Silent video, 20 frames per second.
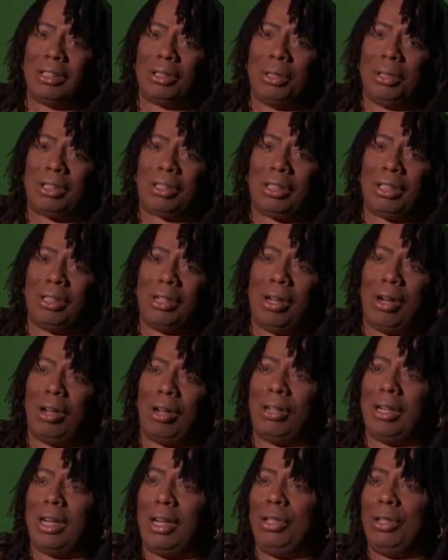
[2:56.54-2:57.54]
So he said,
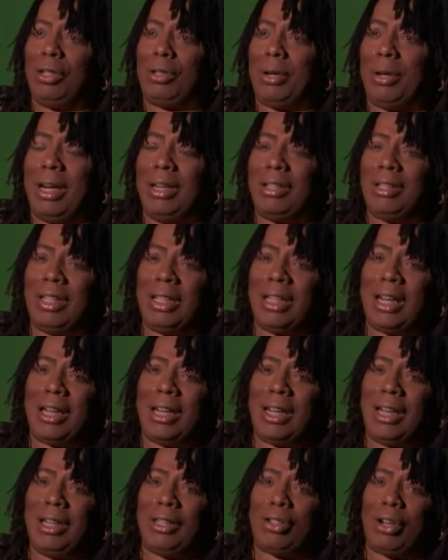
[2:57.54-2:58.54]
no, you're crazy,
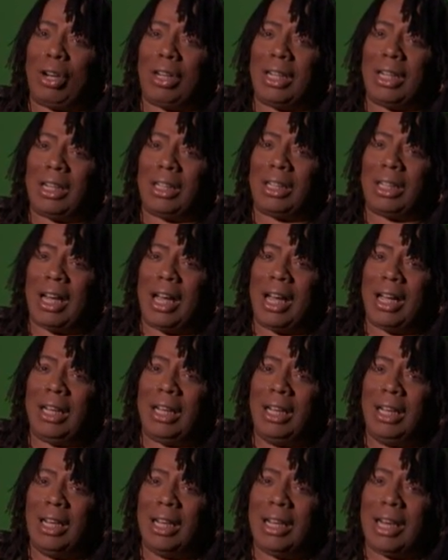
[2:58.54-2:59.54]
now you're talking out of
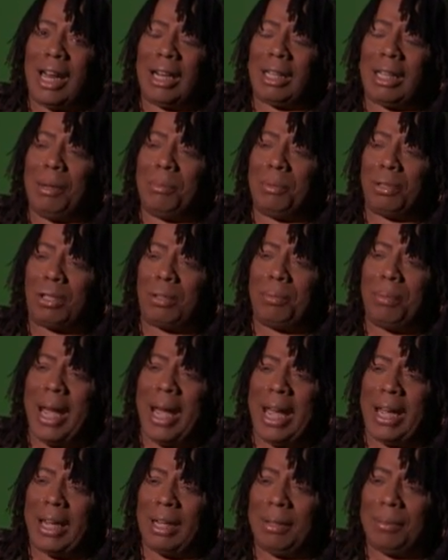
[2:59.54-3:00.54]
line. And I'd give him a
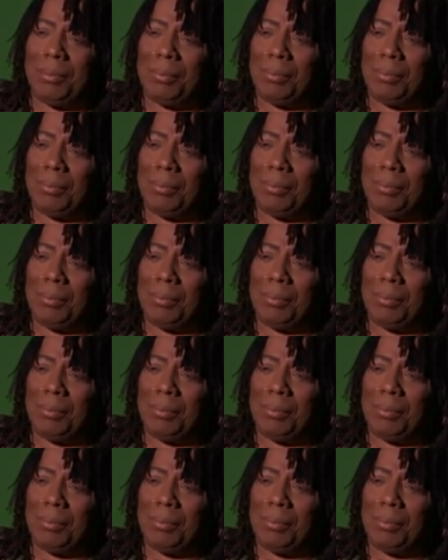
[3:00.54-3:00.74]
smack.